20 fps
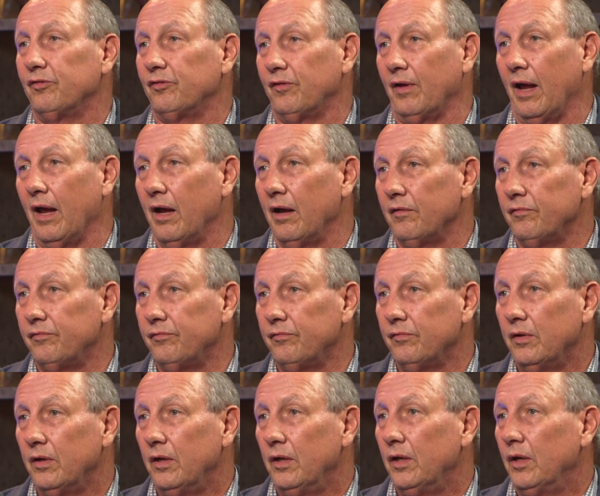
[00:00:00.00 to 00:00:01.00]
staff.
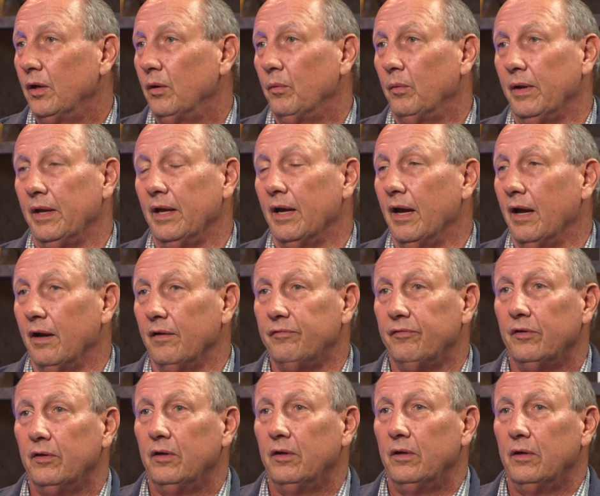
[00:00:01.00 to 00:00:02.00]
We have